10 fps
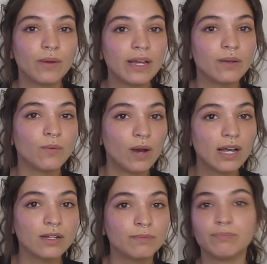Wet n
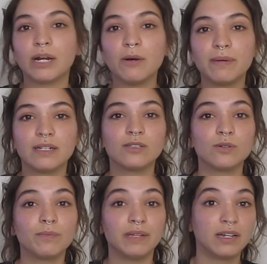Wild brow
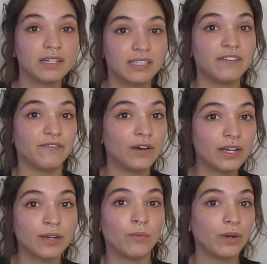pencil because it
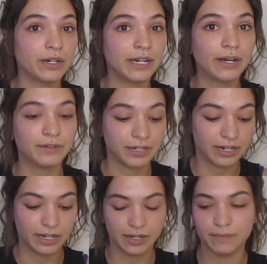worked out
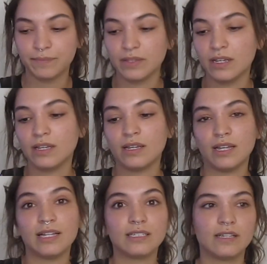today.
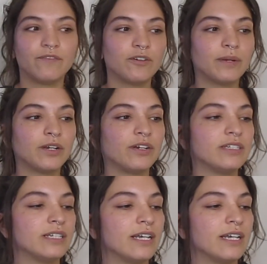Except for my crazy